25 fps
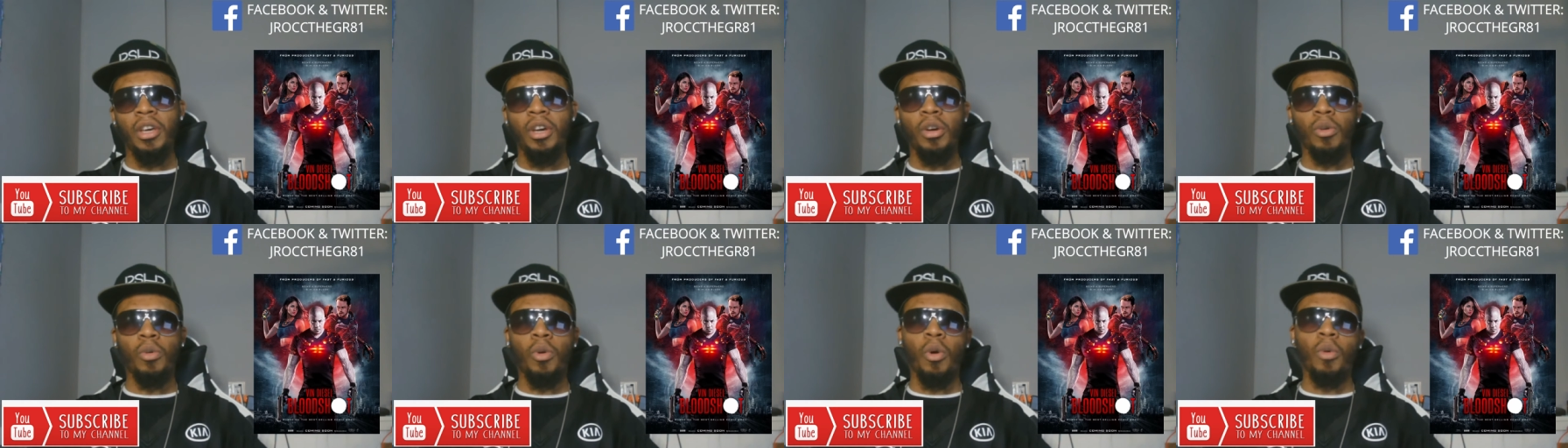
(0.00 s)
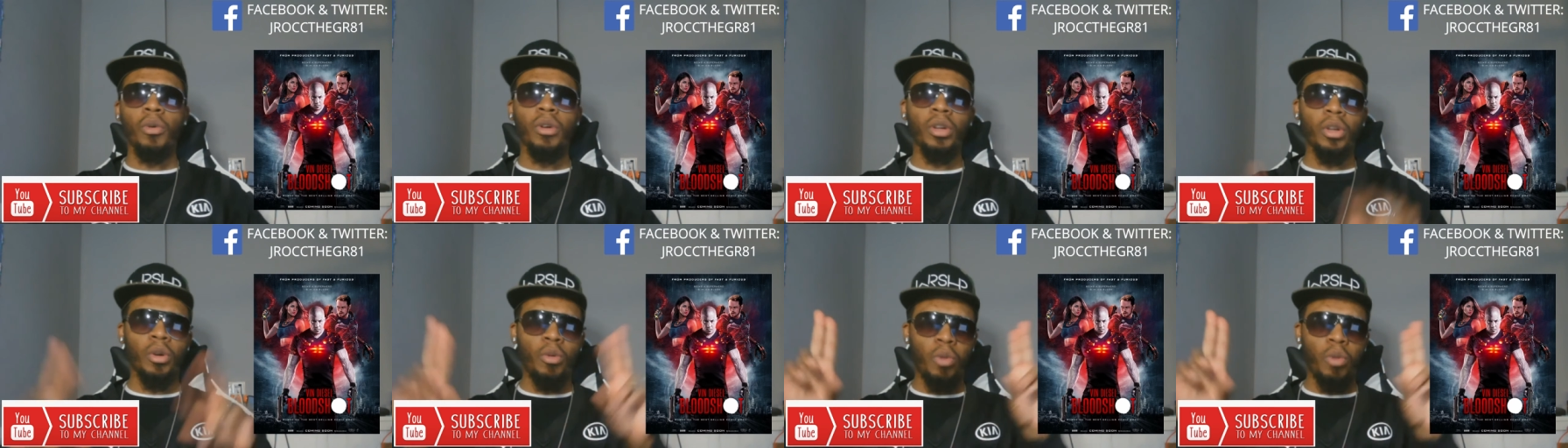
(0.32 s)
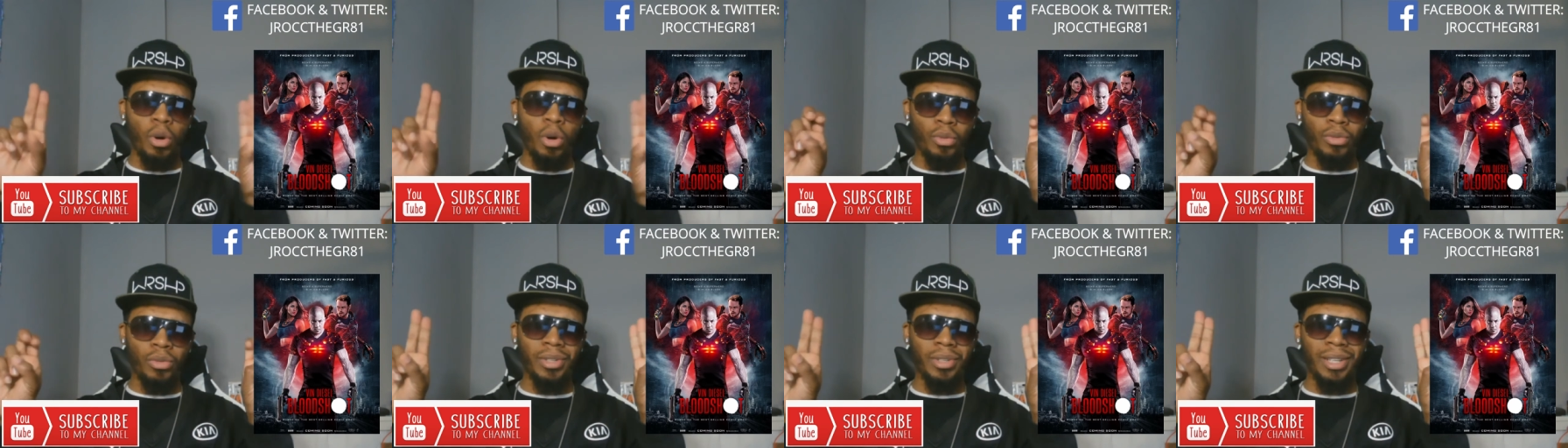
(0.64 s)
quote
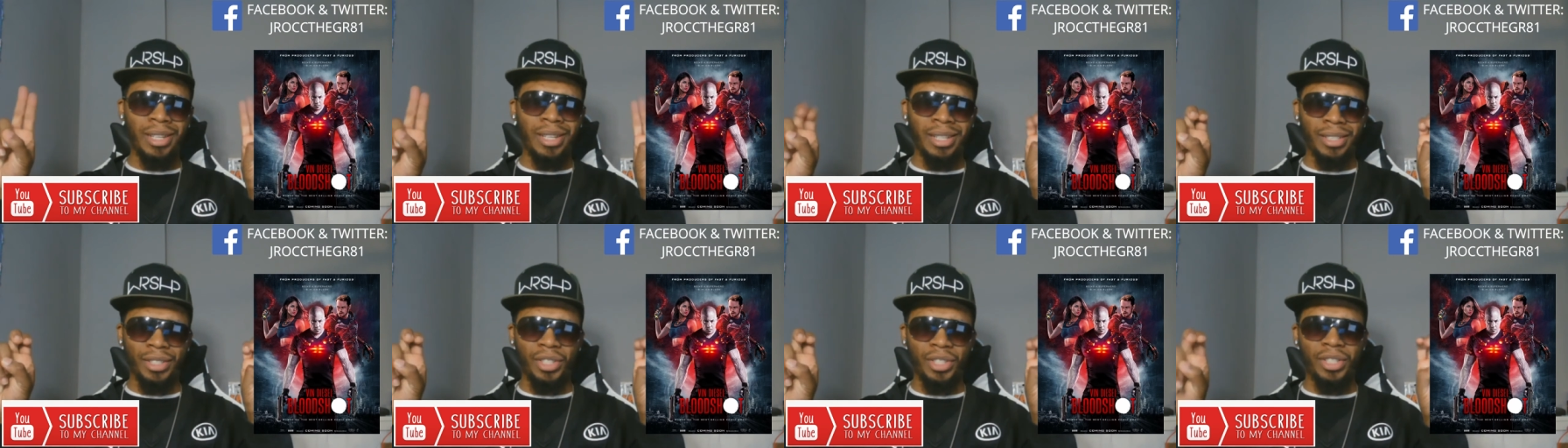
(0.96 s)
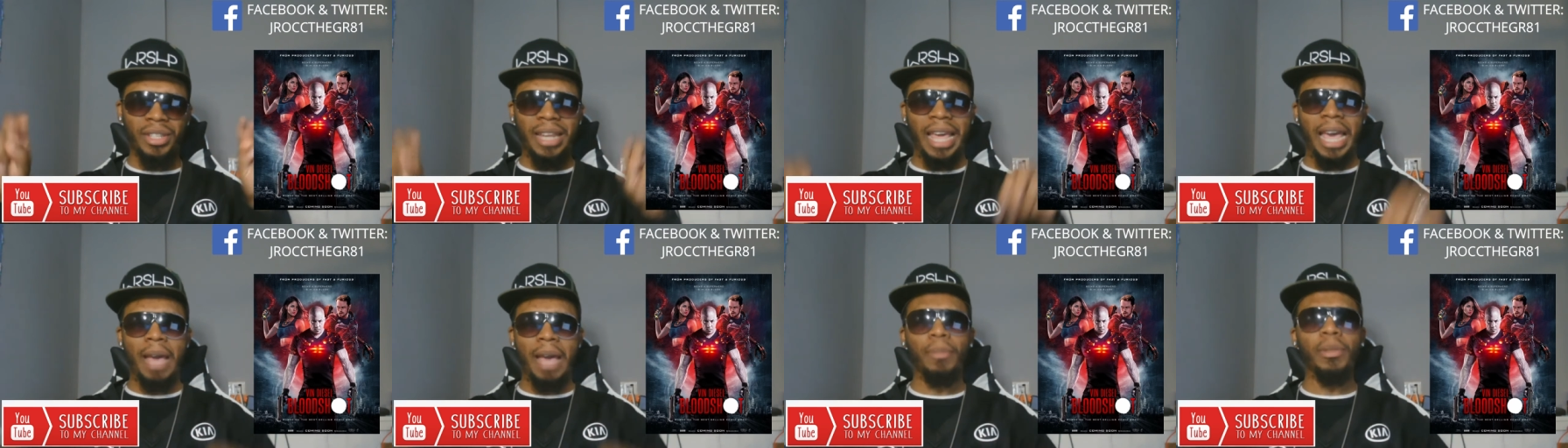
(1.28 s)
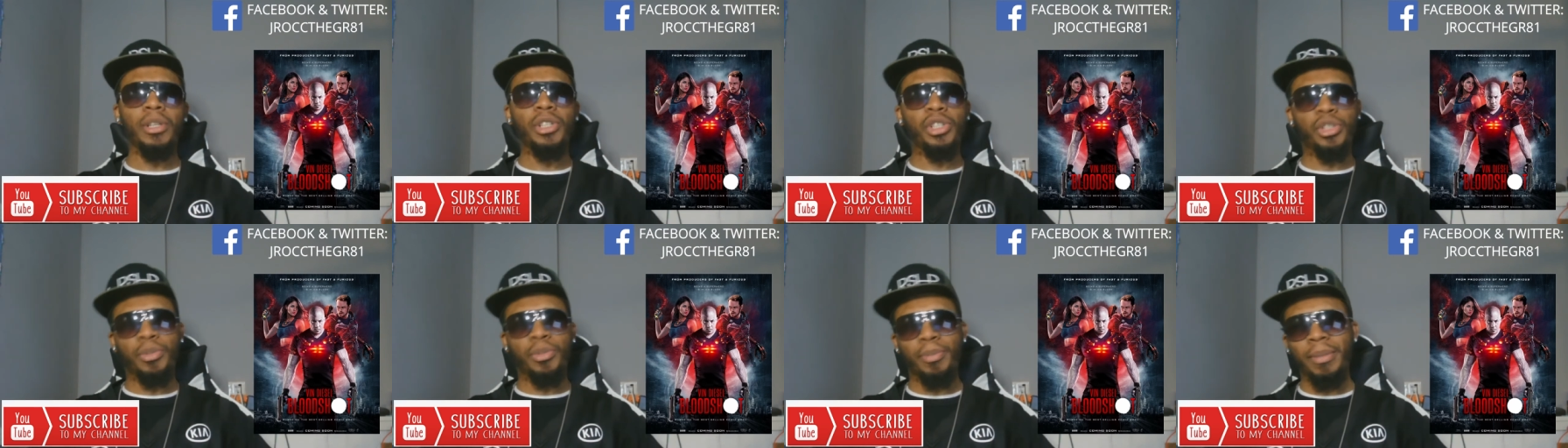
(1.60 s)
unquote
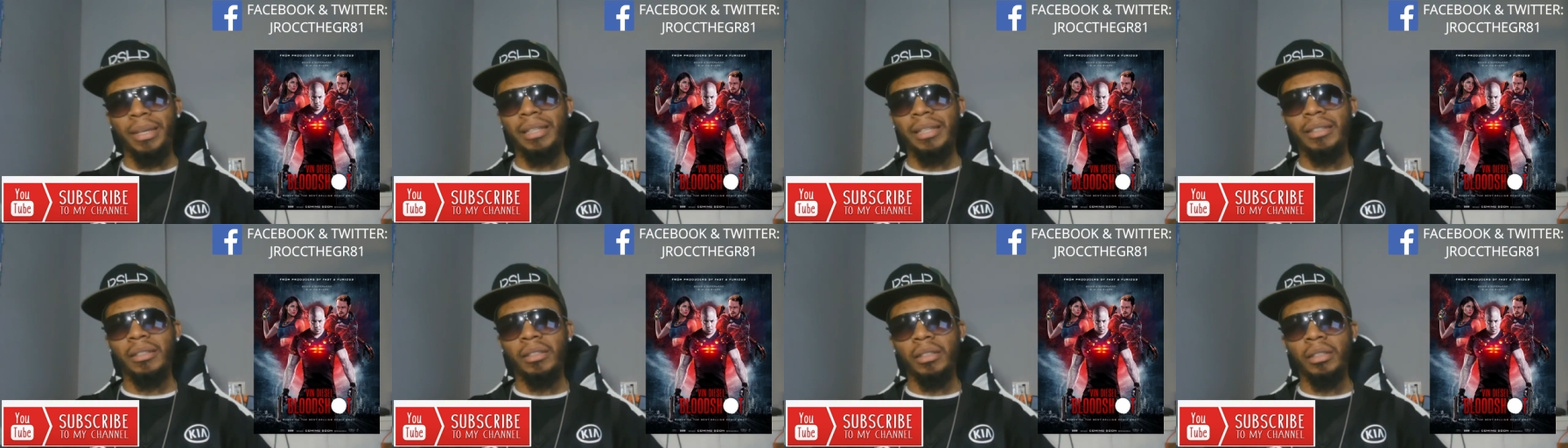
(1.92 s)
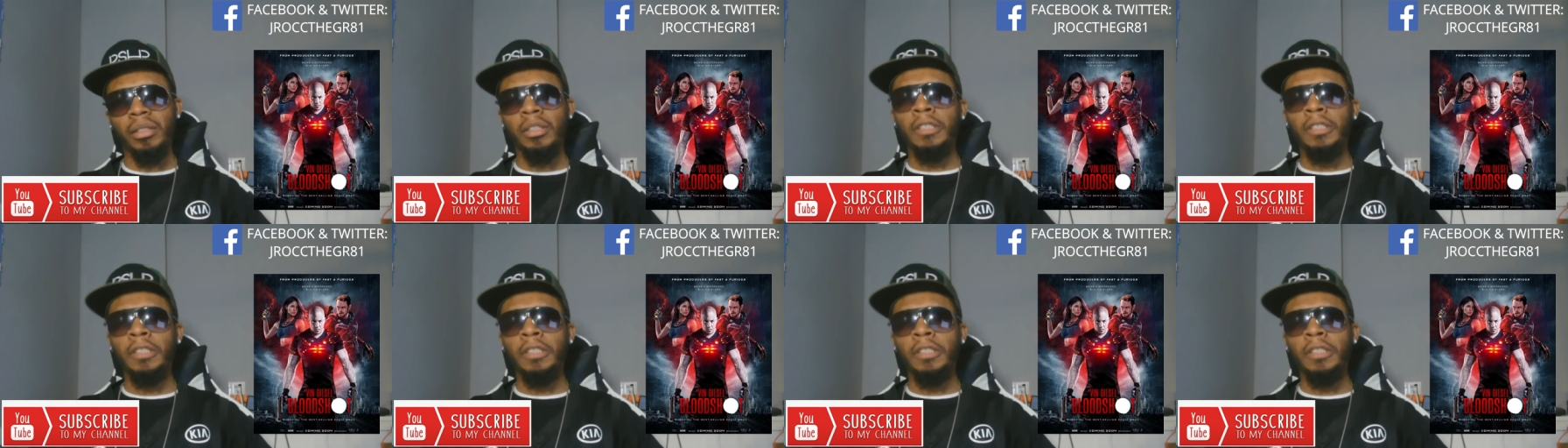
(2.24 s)
establishment